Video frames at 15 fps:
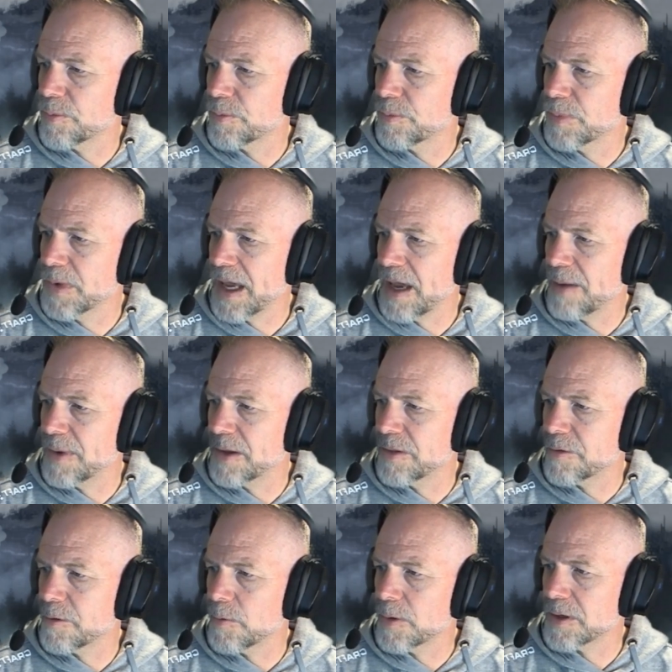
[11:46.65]
came in
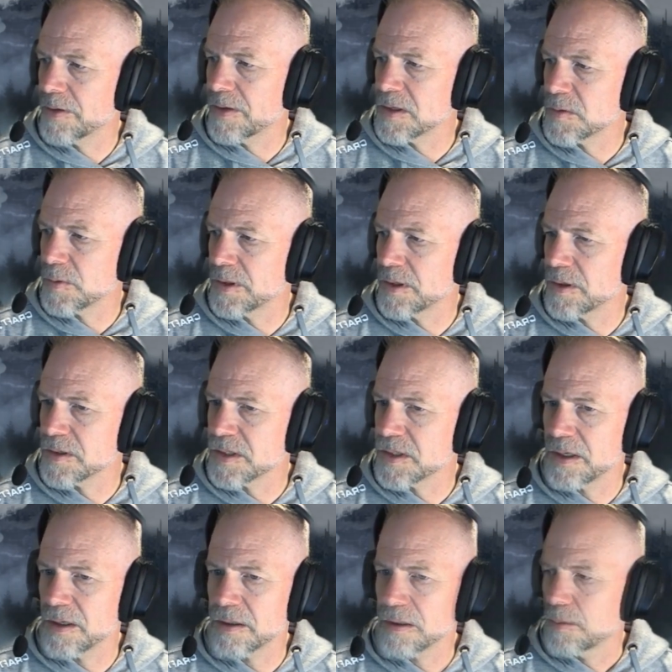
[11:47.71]
through one of these windows
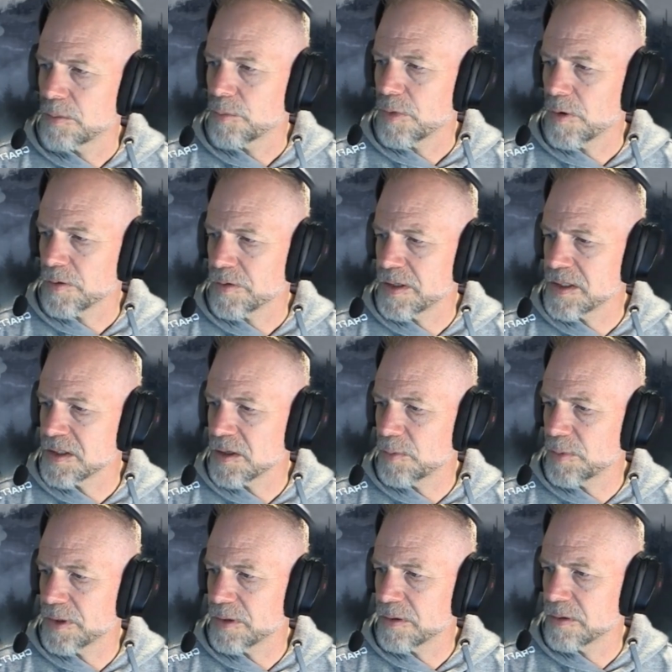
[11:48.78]
here, broke these
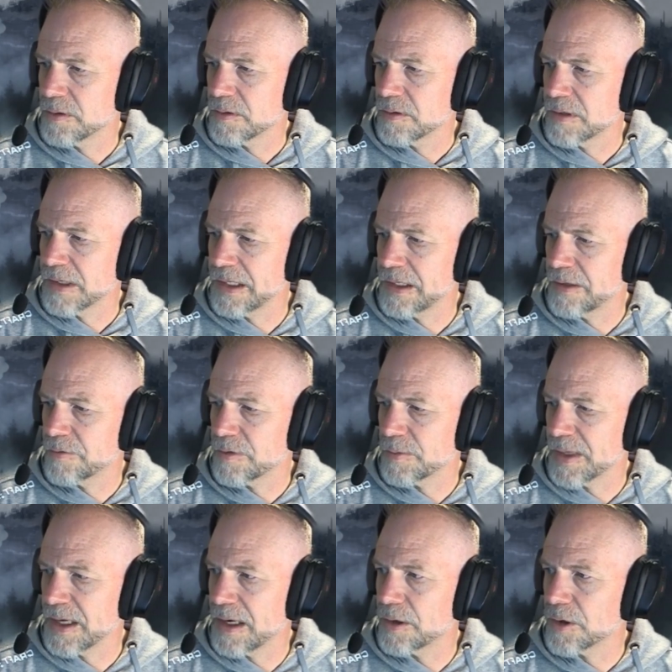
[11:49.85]
open to get in from
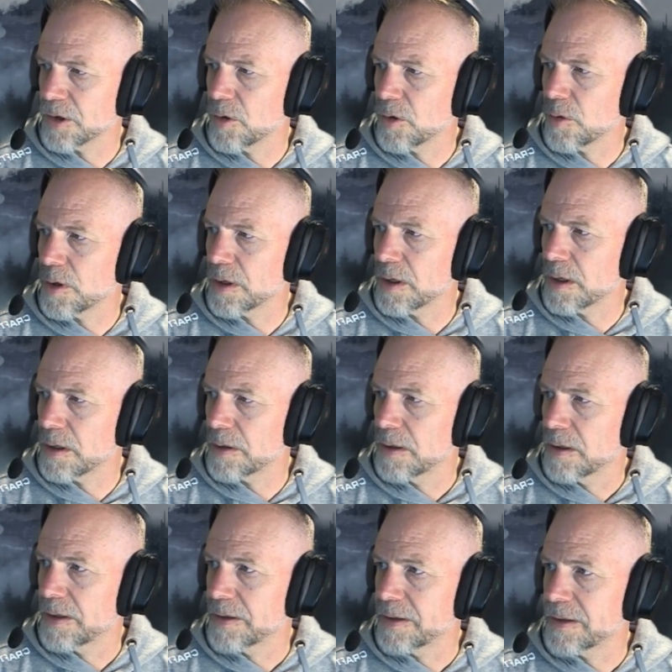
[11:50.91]
the outer courtyard
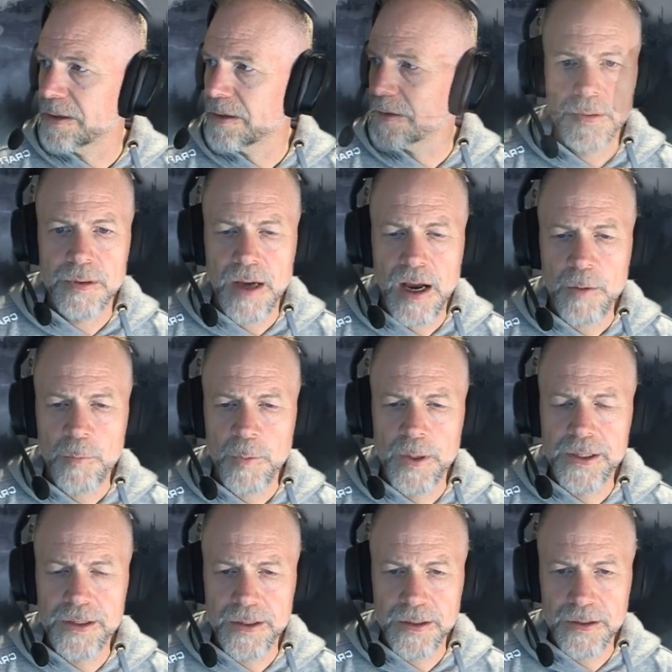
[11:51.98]
and get in here.
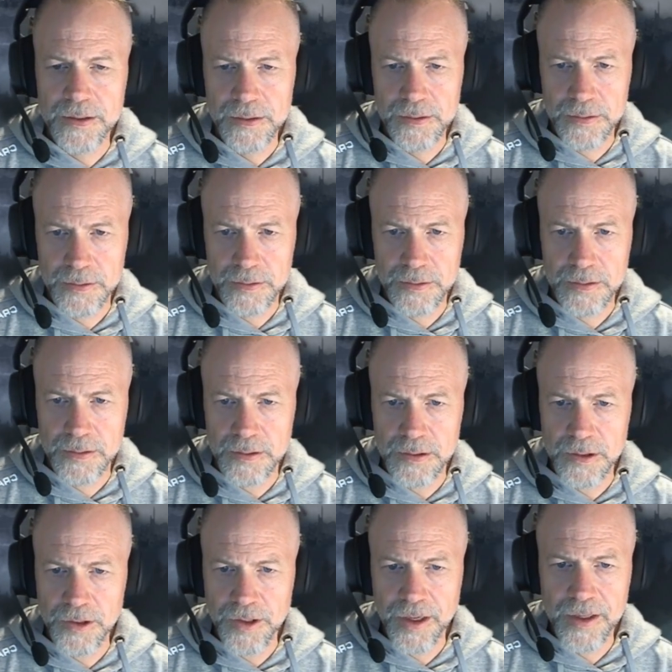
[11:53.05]
Irina,
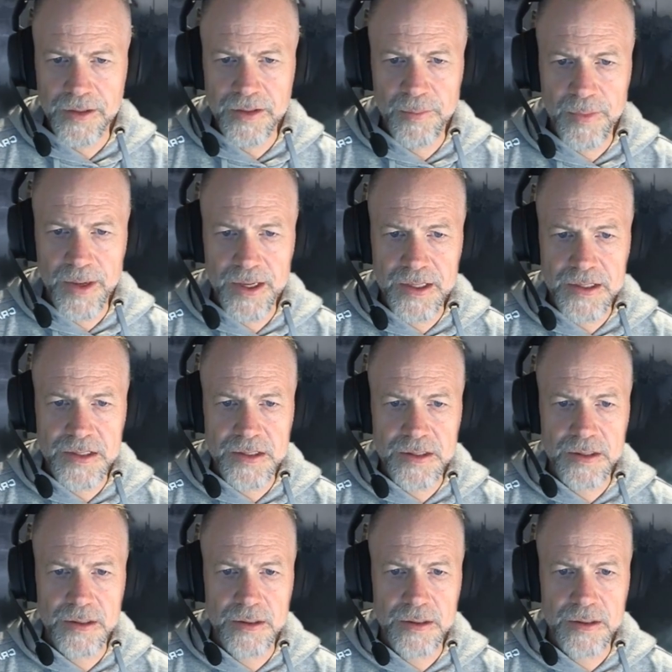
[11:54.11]
looking at the mace,